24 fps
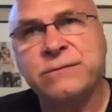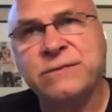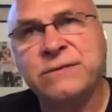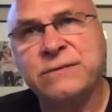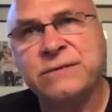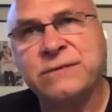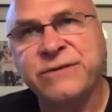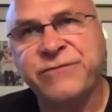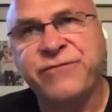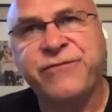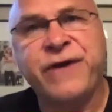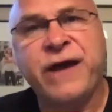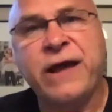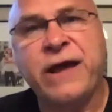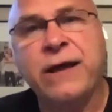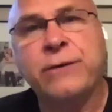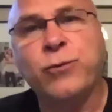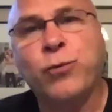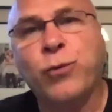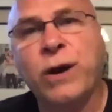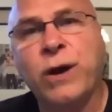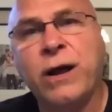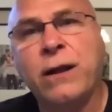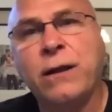
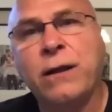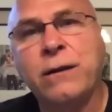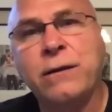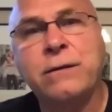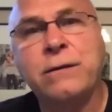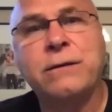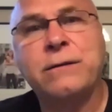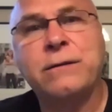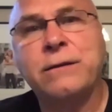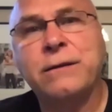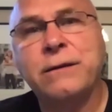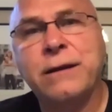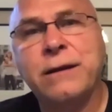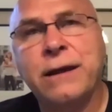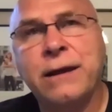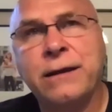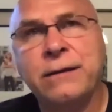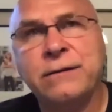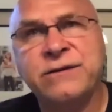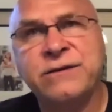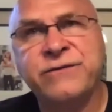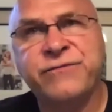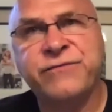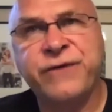defend well.
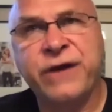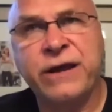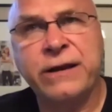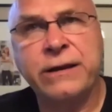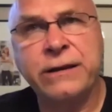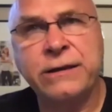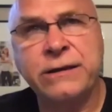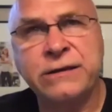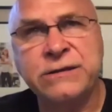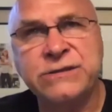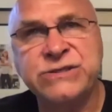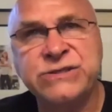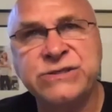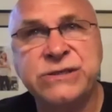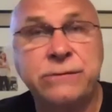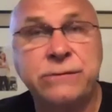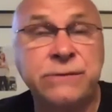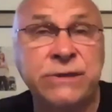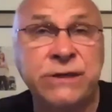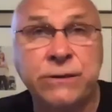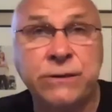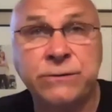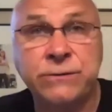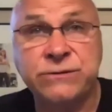And defending is
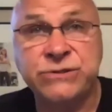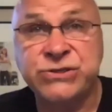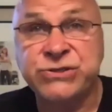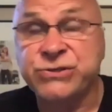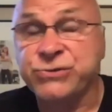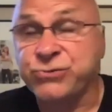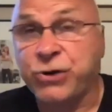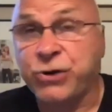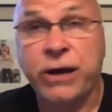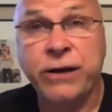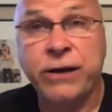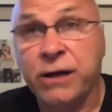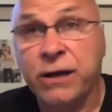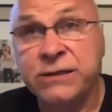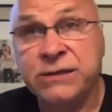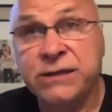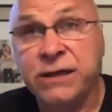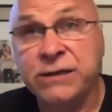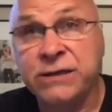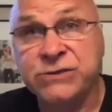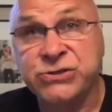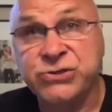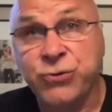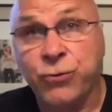just trying not to
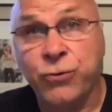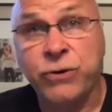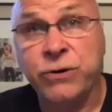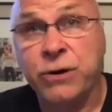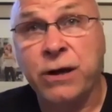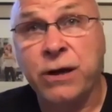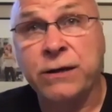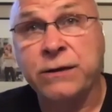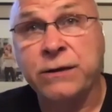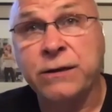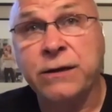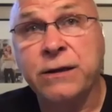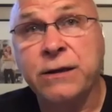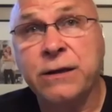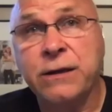get scored on.